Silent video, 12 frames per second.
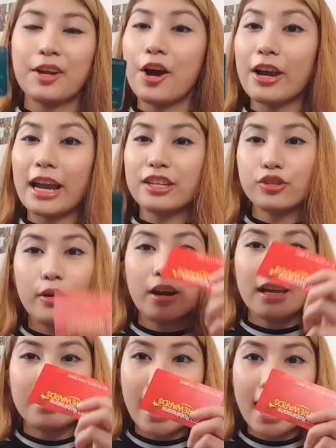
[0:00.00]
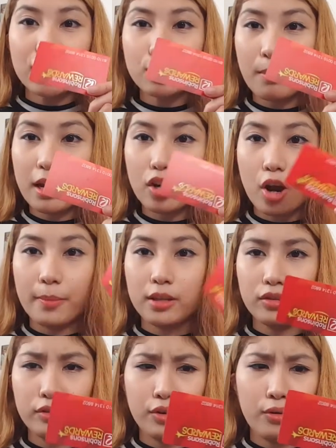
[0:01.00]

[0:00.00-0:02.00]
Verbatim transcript: Okay, so next, my Robinson...